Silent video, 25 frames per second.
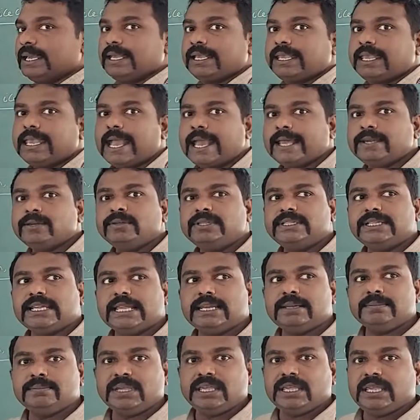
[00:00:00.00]
can you
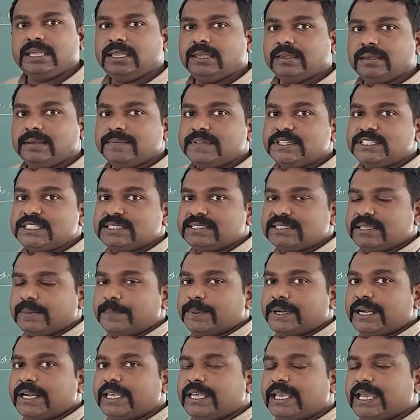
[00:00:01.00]
tell me which is the
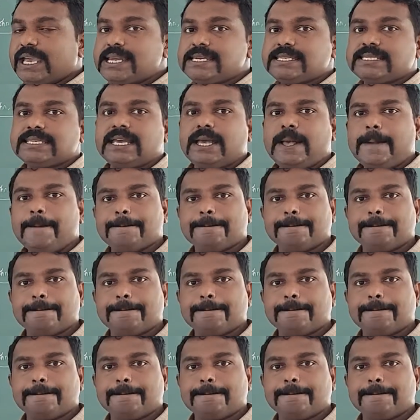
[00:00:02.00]
predicate here?